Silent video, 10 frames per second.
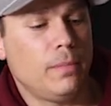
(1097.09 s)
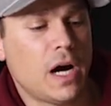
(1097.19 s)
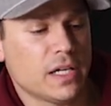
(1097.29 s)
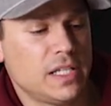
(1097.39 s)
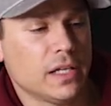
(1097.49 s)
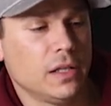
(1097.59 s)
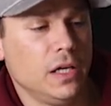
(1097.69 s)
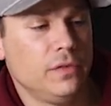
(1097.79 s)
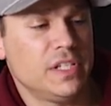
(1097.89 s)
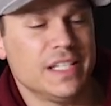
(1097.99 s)
boxing
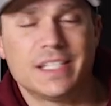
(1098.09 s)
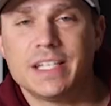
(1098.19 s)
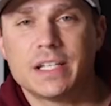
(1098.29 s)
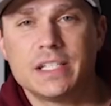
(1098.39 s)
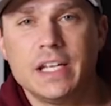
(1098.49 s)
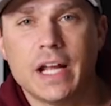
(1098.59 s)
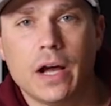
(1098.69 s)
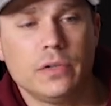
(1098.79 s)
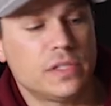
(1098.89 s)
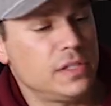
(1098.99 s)
gloves in 16
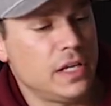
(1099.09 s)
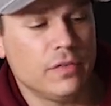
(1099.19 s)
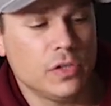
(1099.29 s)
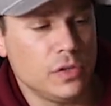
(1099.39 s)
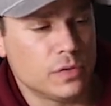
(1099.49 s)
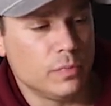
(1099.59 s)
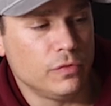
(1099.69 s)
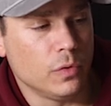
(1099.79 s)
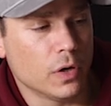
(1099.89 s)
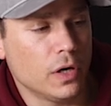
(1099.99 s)
ounce, never used
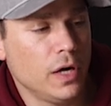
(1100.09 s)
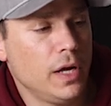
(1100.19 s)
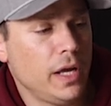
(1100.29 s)
before.